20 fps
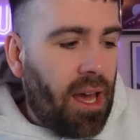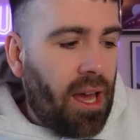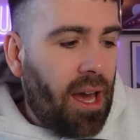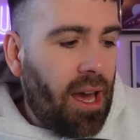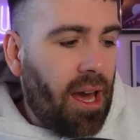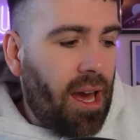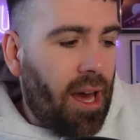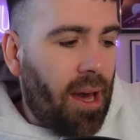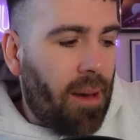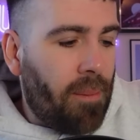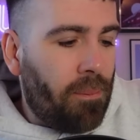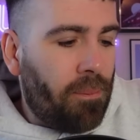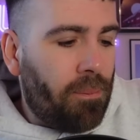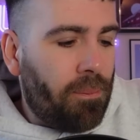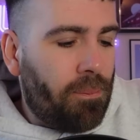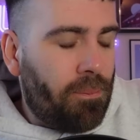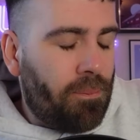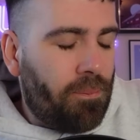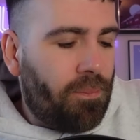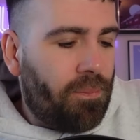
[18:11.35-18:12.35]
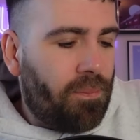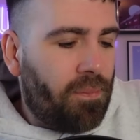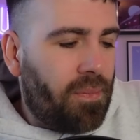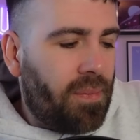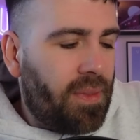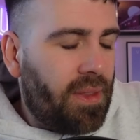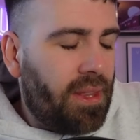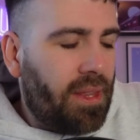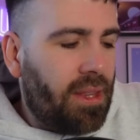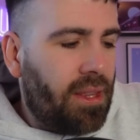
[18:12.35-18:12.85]
The
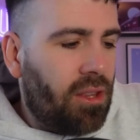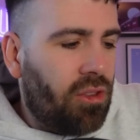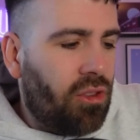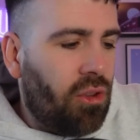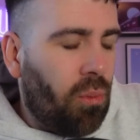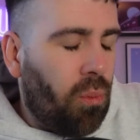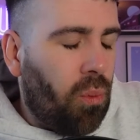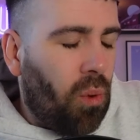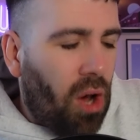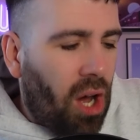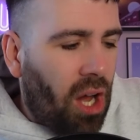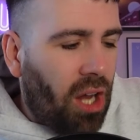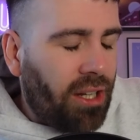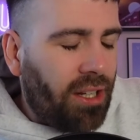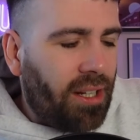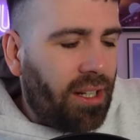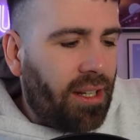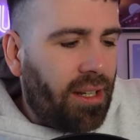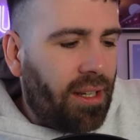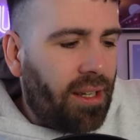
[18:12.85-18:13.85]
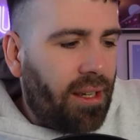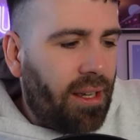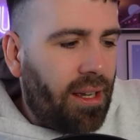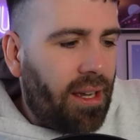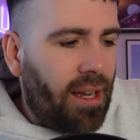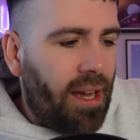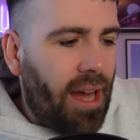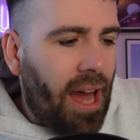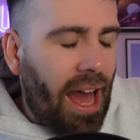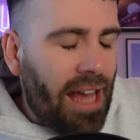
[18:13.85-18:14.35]
one
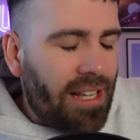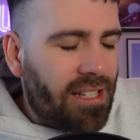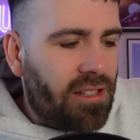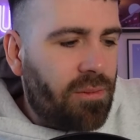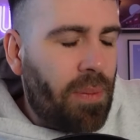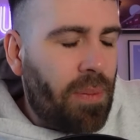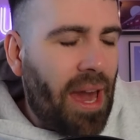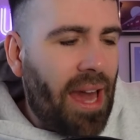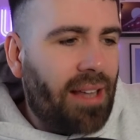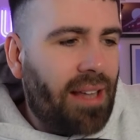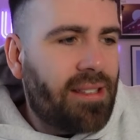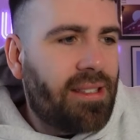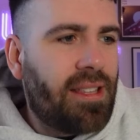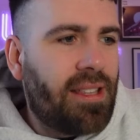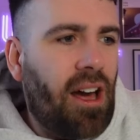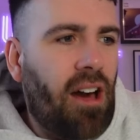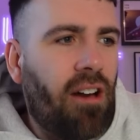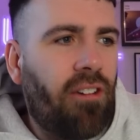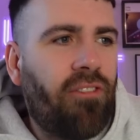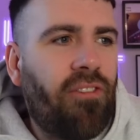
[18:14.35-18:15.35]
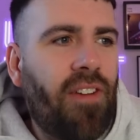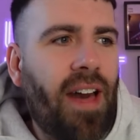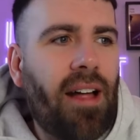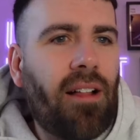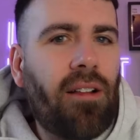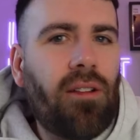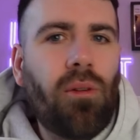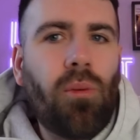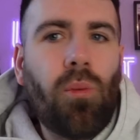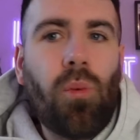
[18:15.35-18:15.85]
aspect that I
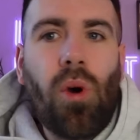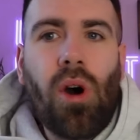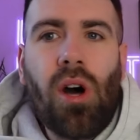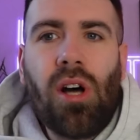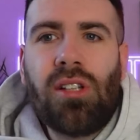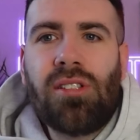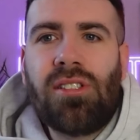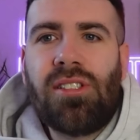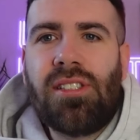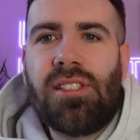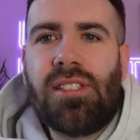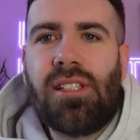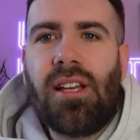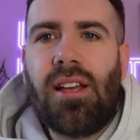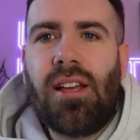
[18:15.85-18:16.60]
felt was